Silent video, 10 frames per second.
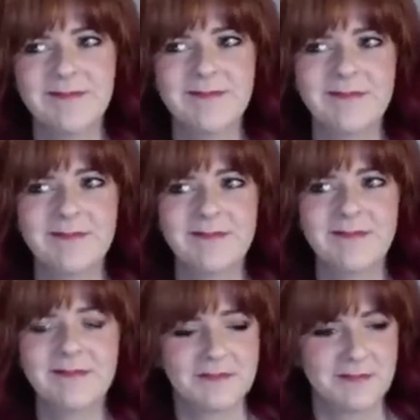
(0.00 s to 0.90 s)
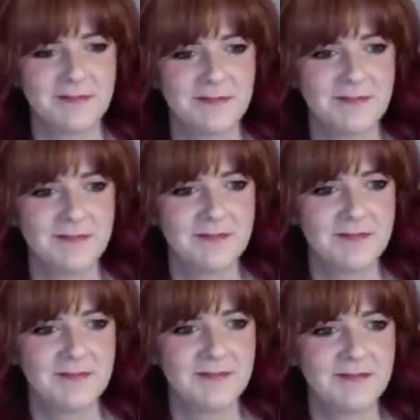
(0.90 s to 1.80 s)

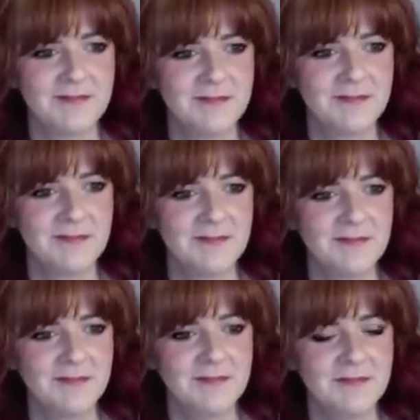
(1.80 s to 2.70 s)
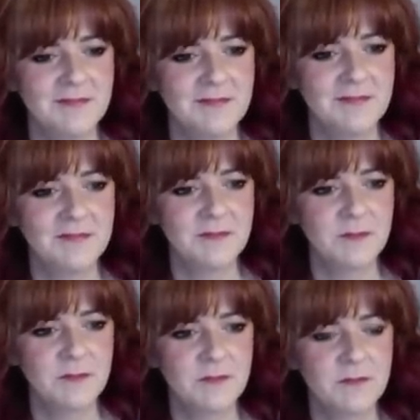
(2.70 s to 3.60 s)

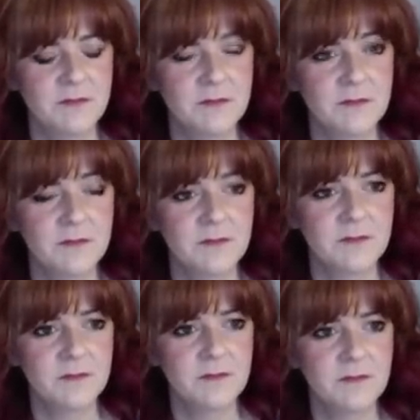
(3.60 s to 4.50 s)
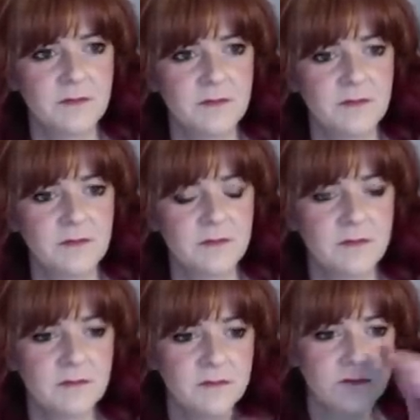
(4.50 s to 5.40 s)

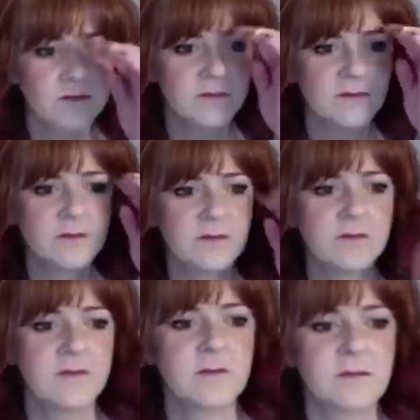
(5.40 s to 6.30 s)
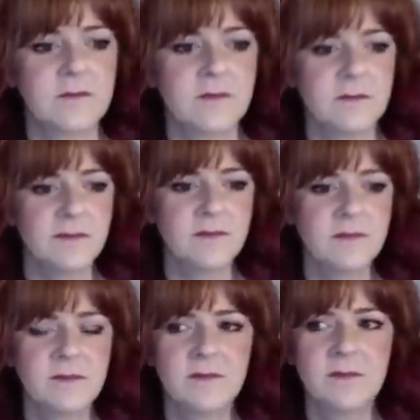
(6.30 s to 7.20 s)

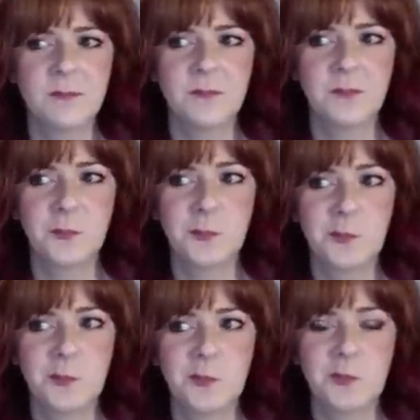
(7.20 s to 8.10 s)
The person shown says nothing.